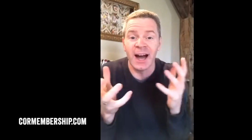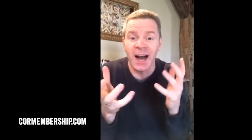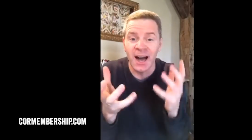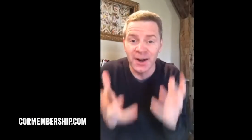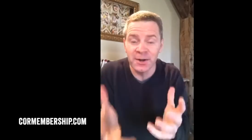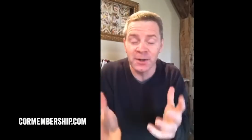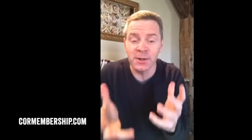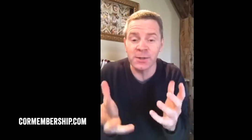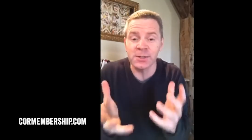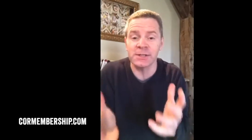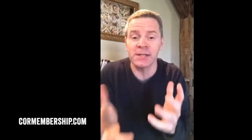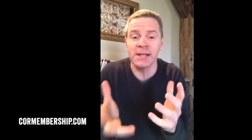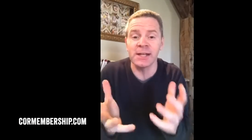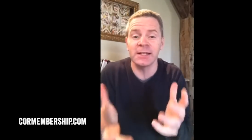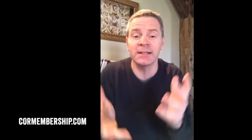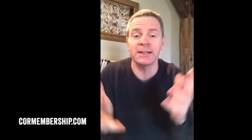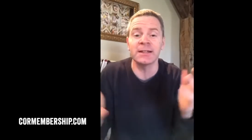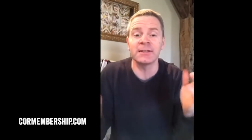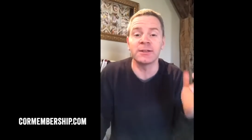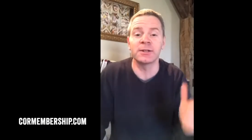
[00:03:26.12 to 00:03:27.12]

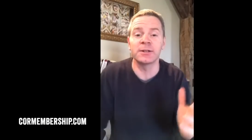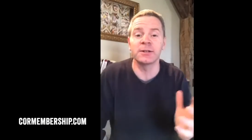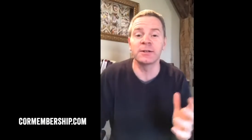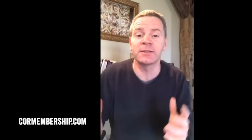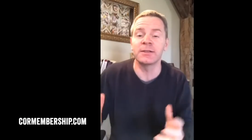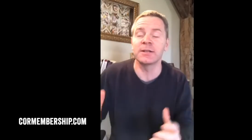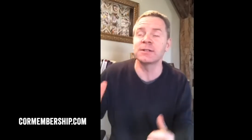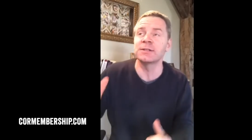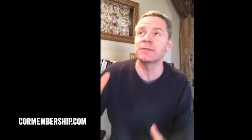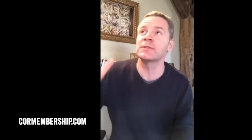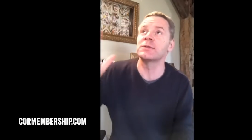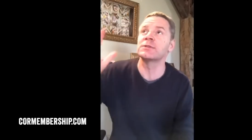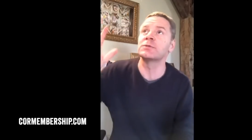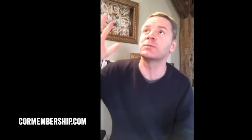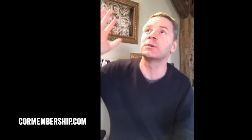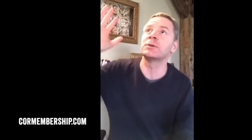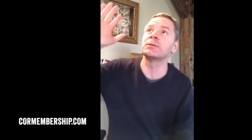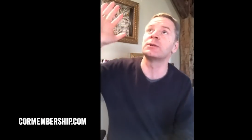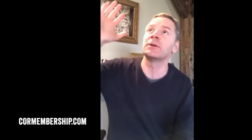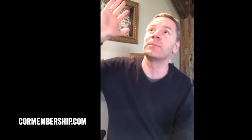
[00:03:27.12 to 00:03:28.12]
understanding that the good things of
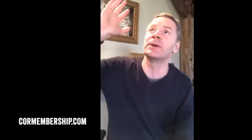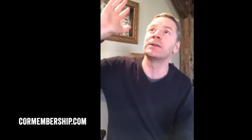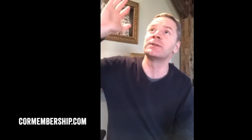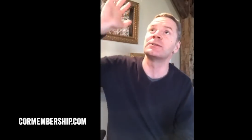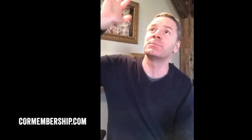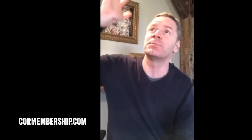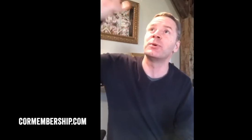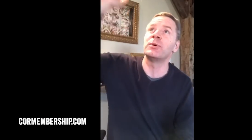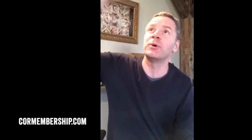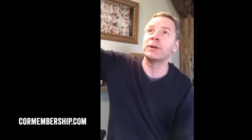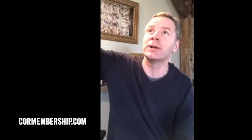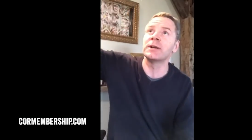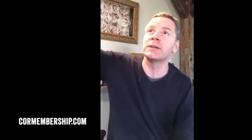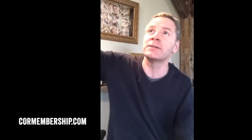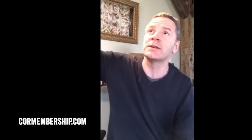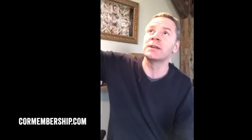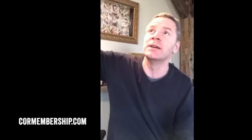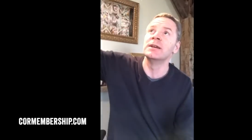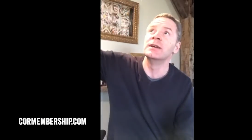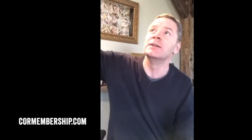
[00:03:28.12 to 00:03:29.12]
this world are meant to point
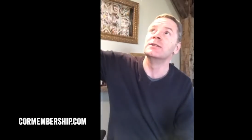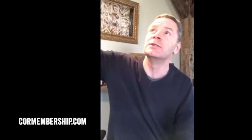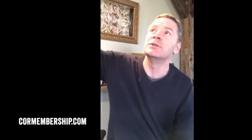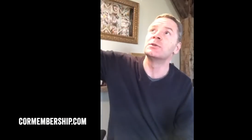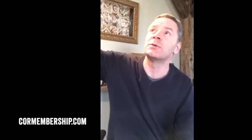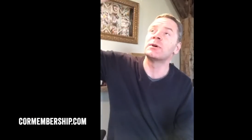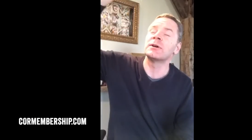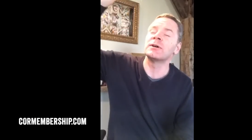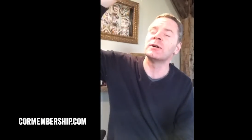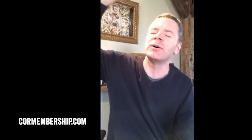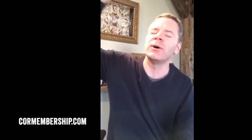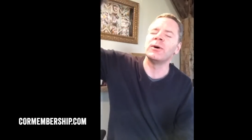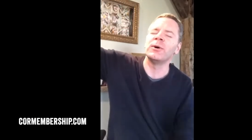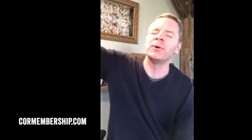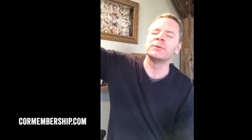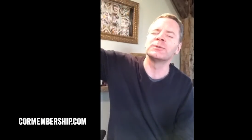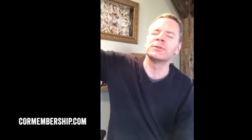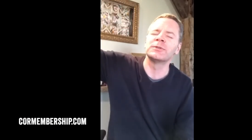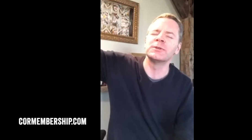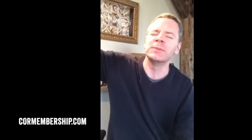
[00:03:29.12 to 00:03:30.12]
us to our
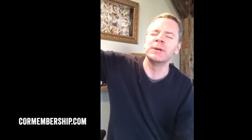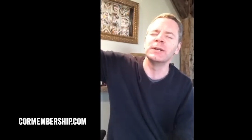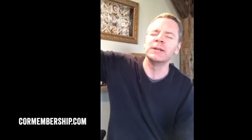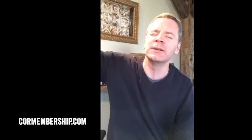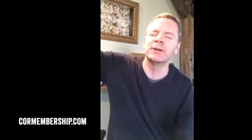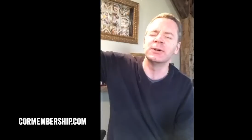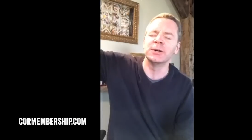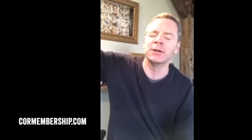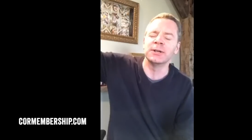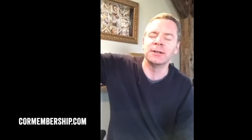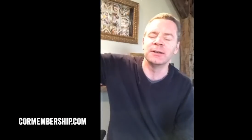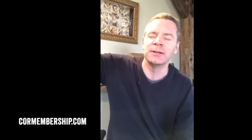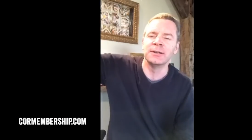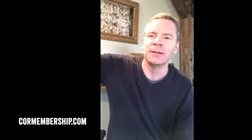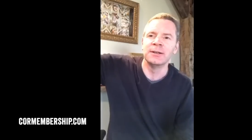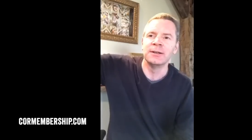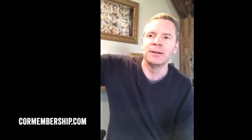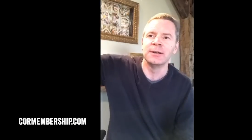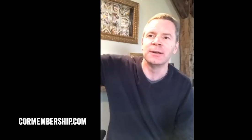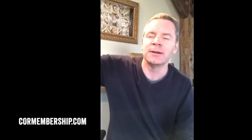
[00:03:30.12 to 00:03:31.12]
ultimate good,
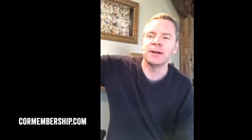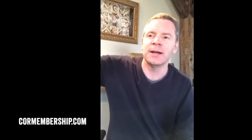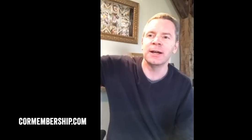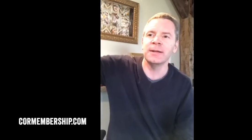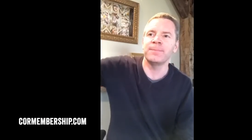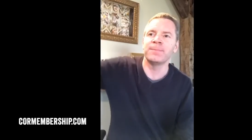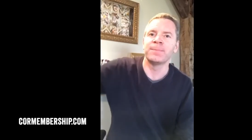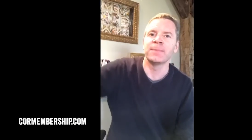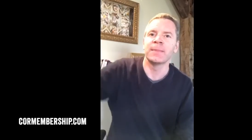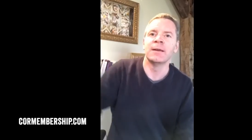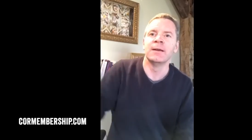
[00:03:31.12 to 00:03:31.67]
right?